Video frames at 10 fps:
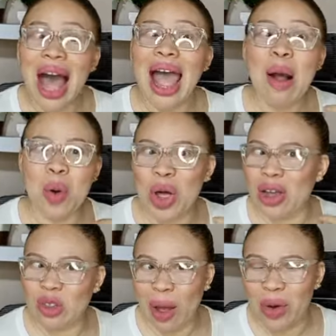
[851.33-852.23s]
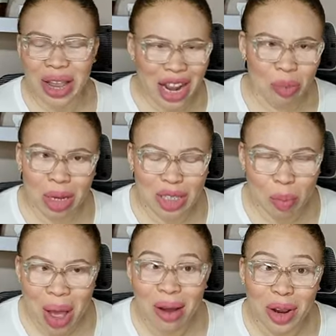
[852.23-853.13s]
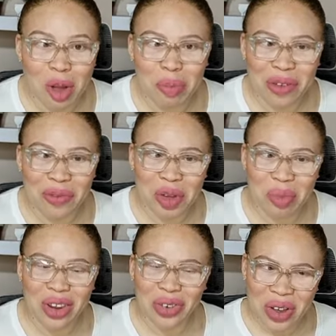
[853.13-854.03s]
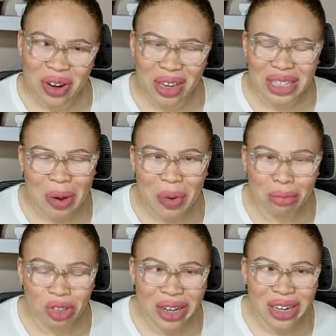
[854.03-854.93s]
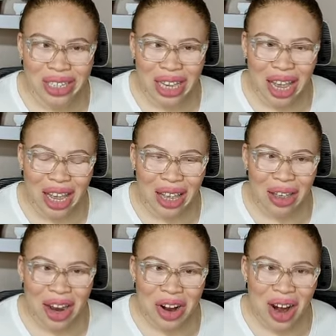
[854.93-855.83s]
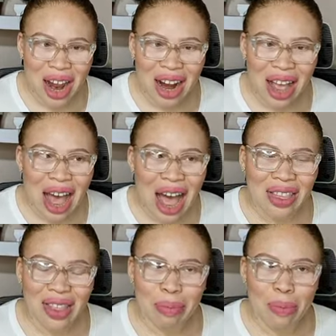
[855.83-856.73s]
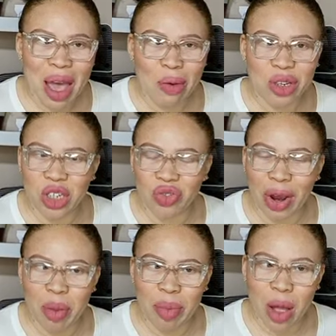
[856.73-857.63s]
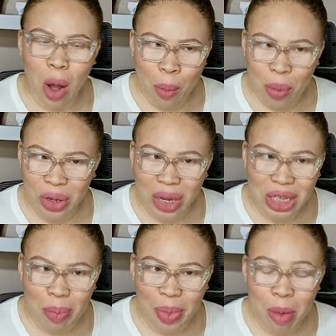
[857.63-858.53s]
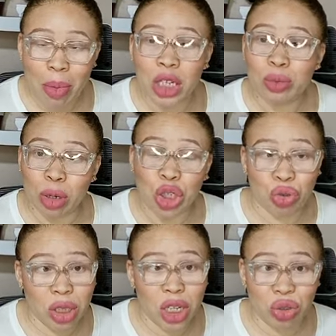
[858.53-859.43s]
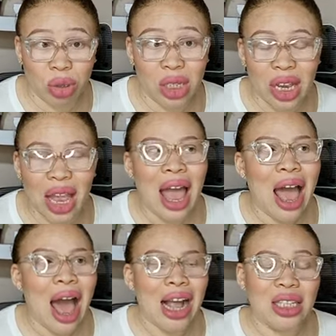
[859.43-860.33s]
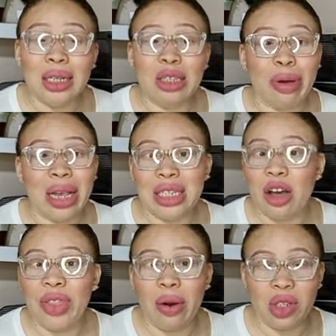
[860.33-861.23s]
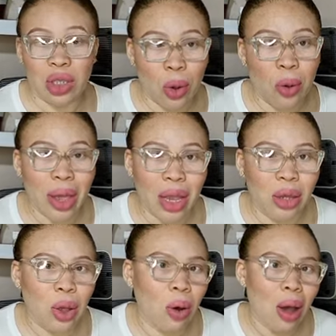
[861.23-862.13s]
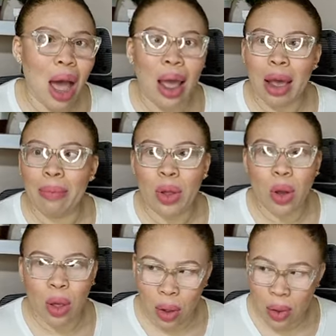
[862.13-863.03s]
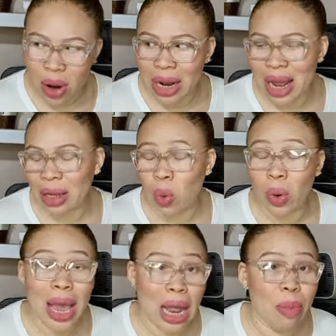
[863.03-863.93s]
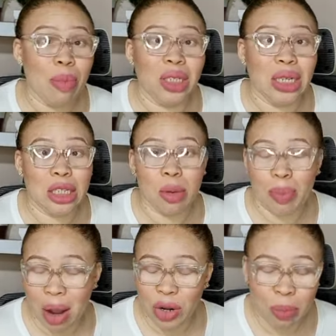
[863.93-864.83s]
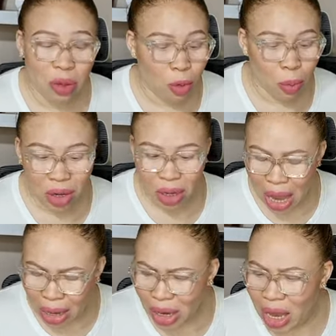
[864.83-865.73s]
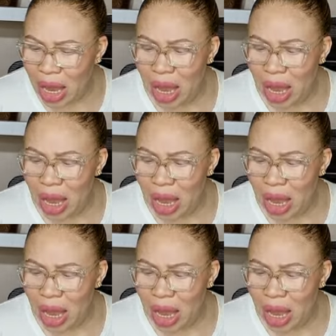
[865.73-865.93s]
I will cause my own enemies to bow down before me. Do you understand what I'm trying to say? Right? I think maybe I was just trying to be humble or something, but but truly, truly, I thought to myself, there is no way. No, I am not God, and I don't want anybody to bow down before me. And